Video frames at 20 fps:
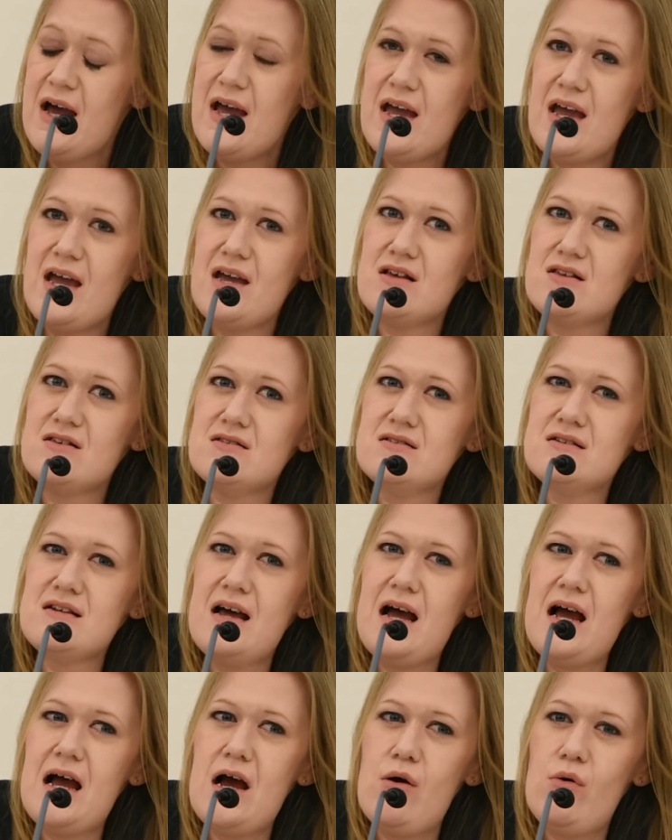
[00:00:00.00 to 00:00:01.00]
is
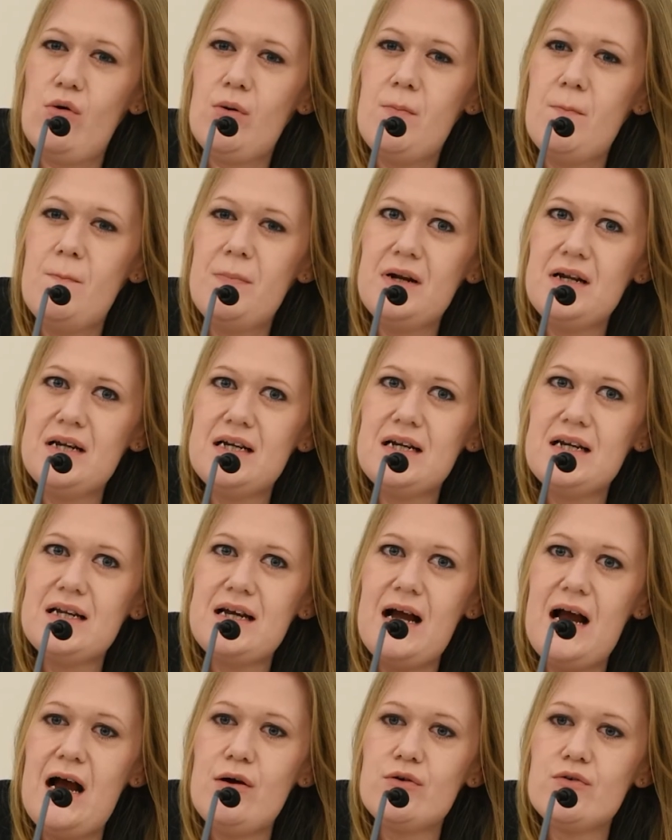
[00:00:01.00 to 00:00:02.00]
now
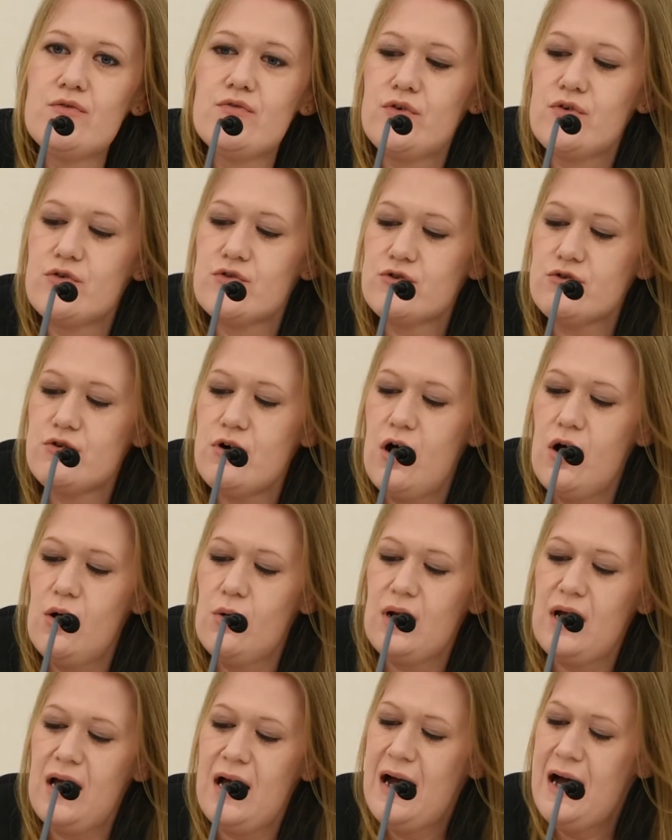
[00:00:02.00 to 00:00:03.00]
completely out of
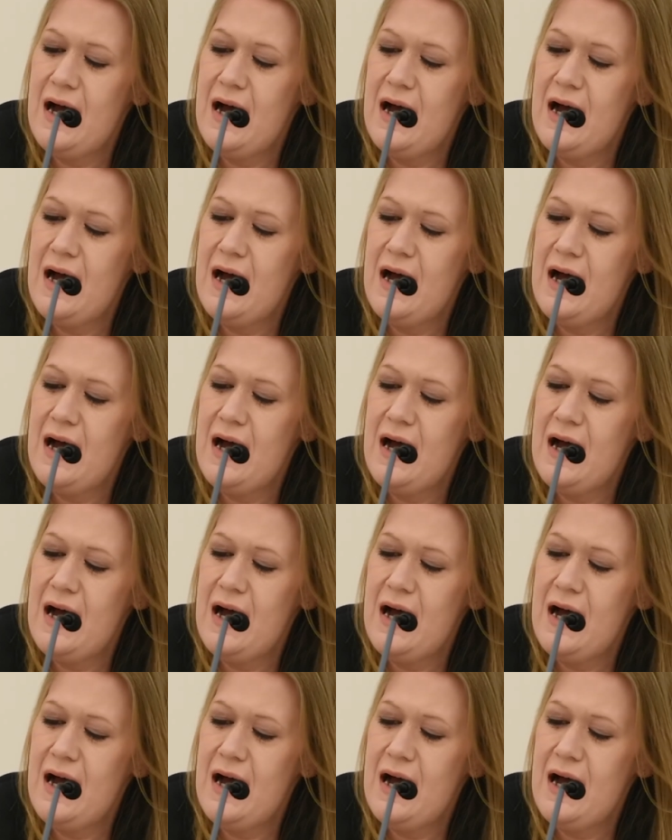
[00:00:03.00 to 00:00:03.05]
control,